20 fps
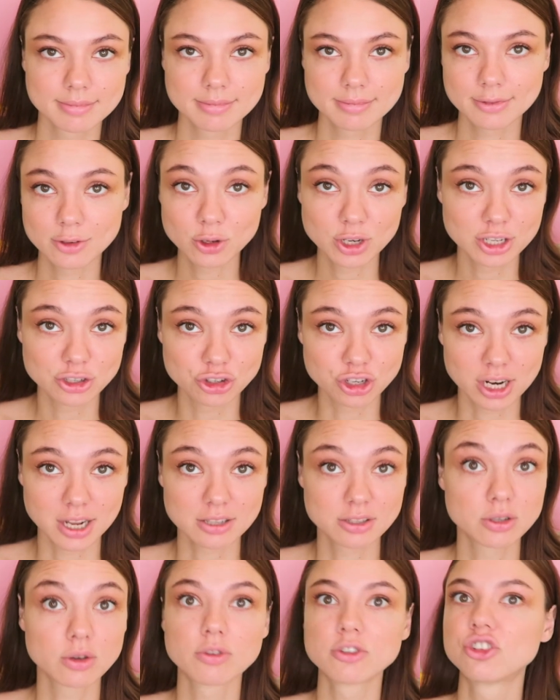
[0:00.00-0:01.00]
Or
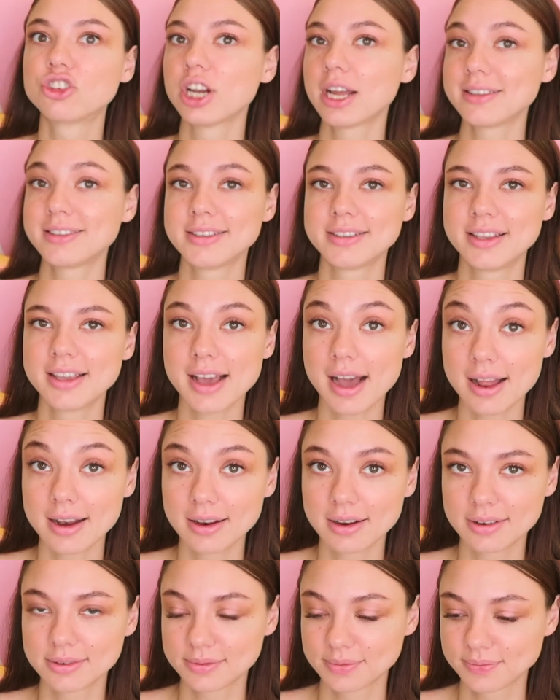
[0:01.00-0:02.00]
jazz. Jazz is
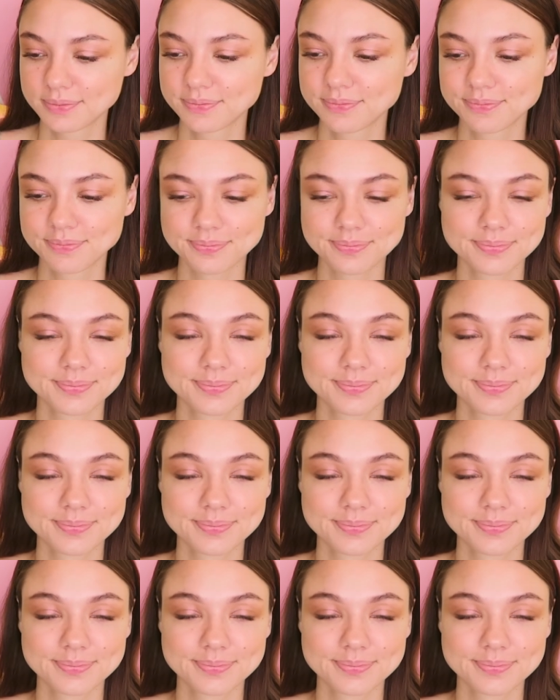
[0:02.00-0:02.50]
perfect.